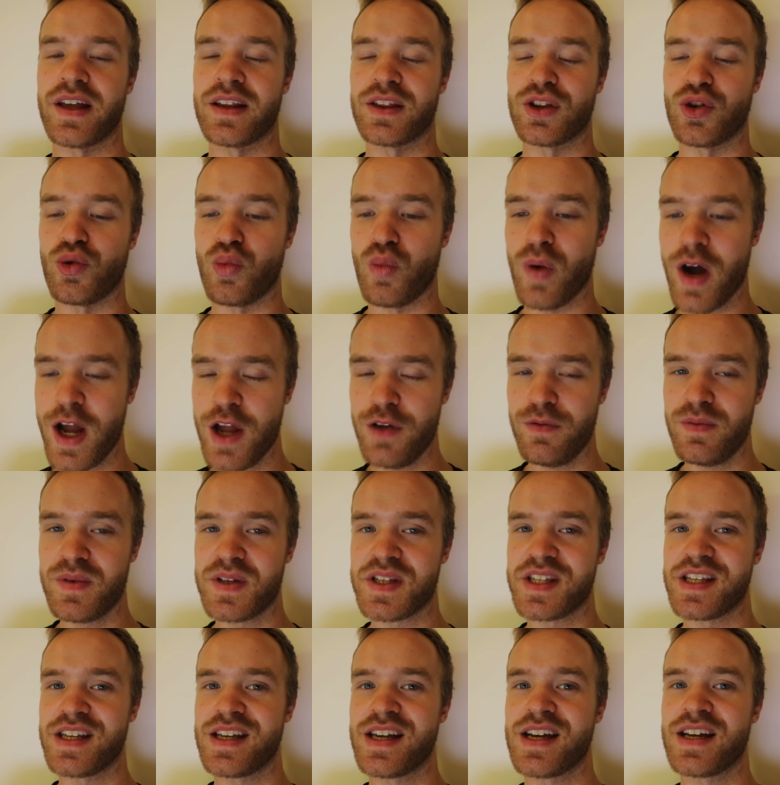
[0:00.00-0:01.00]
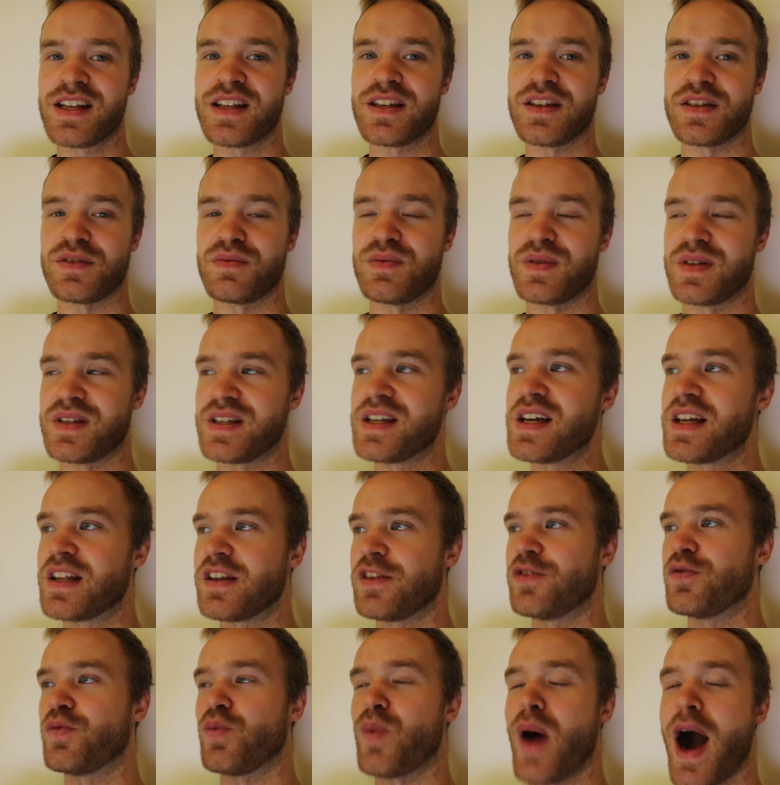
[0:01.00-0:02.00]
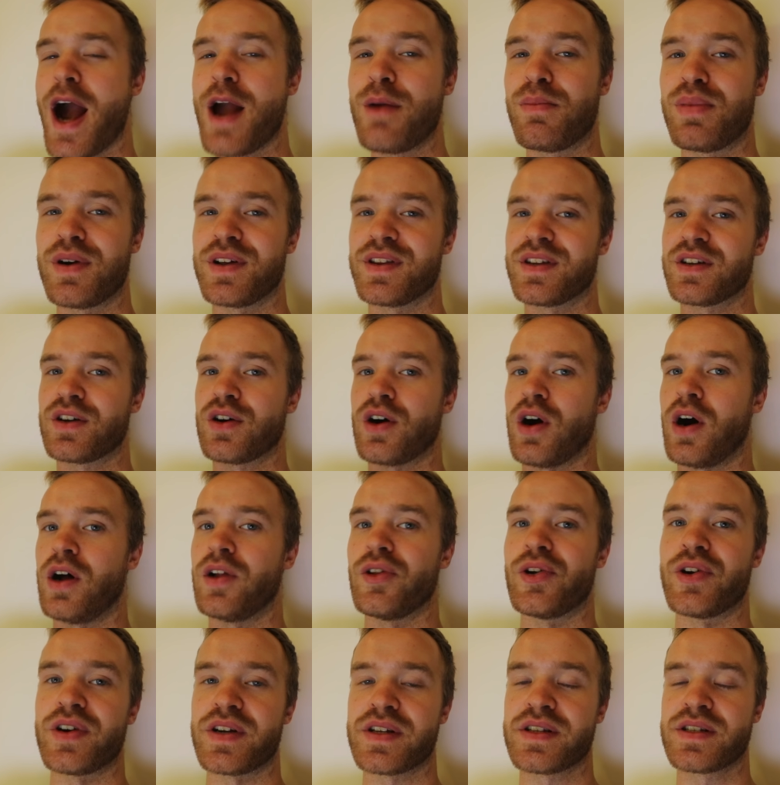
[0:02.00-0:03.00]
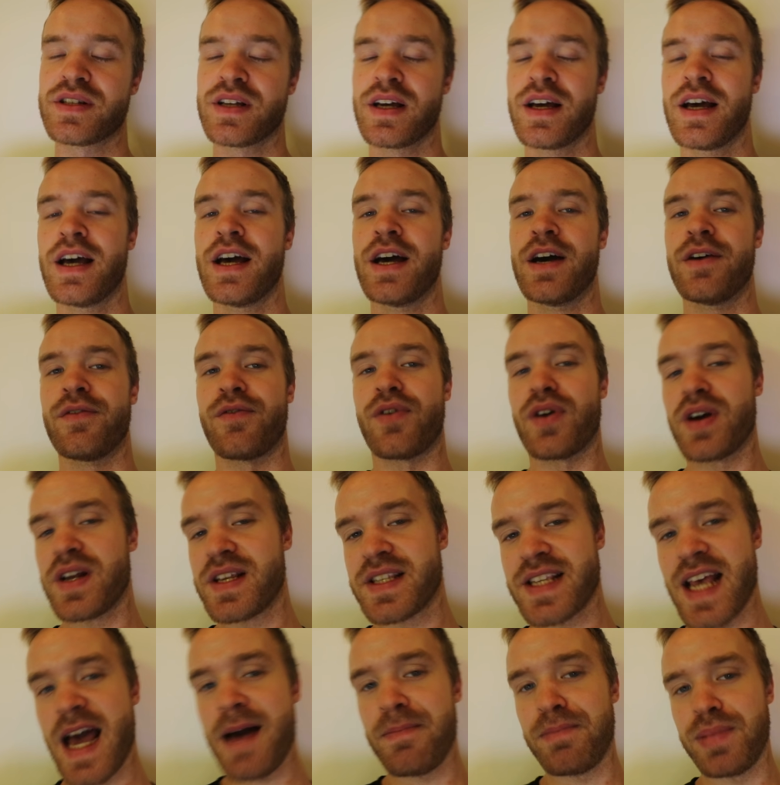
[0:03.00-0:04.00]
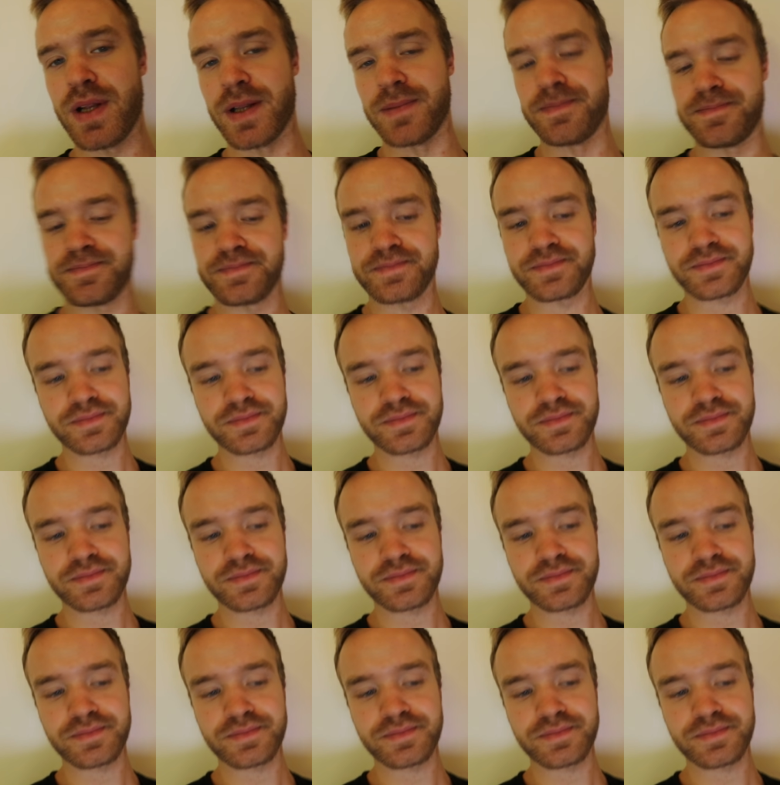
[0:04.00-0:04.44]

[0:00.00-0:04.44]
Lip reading: And the way we see it is we see it in vibrant colors. For example,